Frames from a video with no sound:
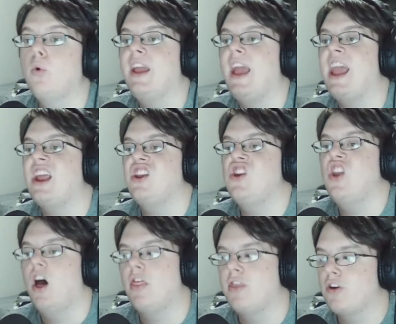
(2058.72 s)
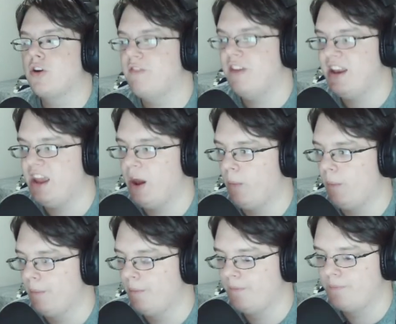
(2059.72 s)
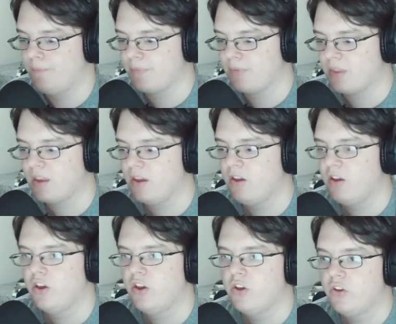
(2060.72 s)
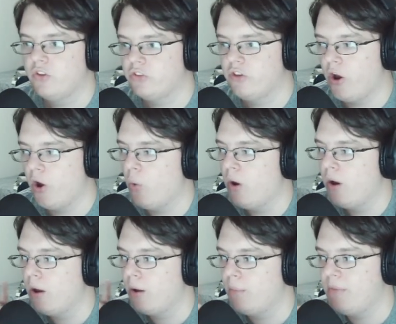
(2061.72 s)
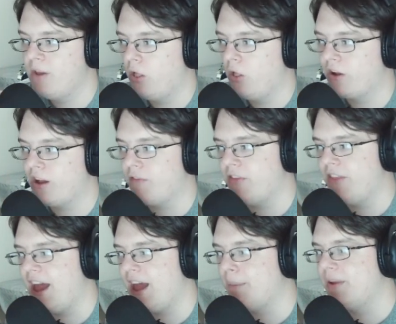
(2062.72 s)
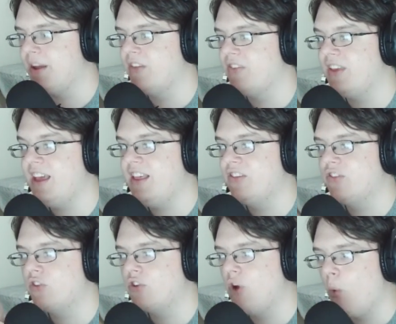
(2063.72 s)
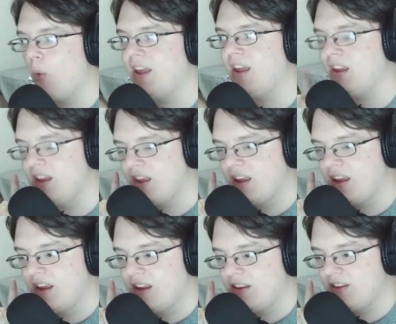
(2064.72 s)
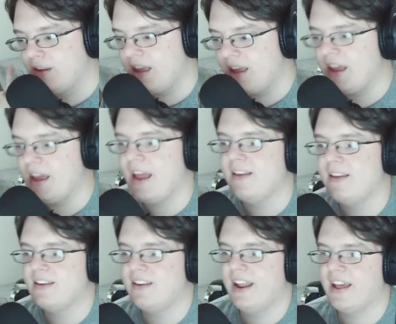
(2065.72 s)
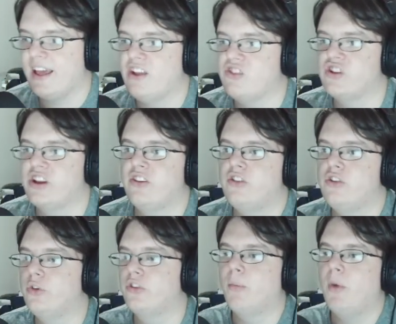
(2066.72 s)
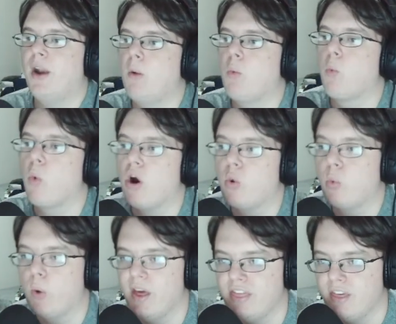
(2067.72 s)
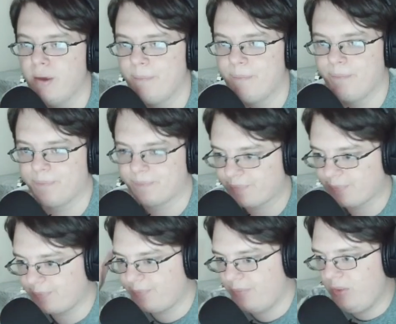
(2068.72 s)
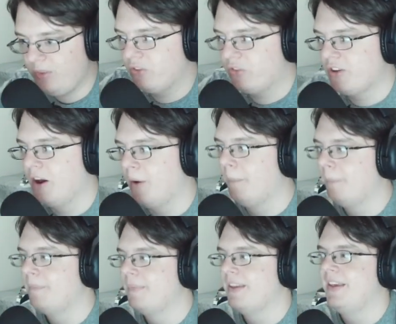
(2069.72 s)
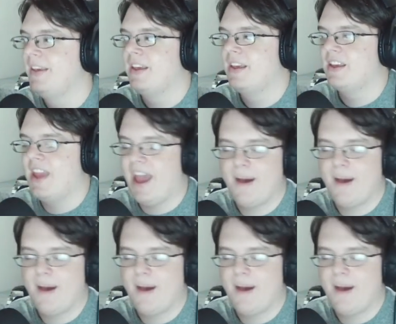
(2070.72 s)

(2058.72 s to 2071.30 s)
another video. So be on the lookout for that, because it is going to be in dedication to someone I work with. So, yeah.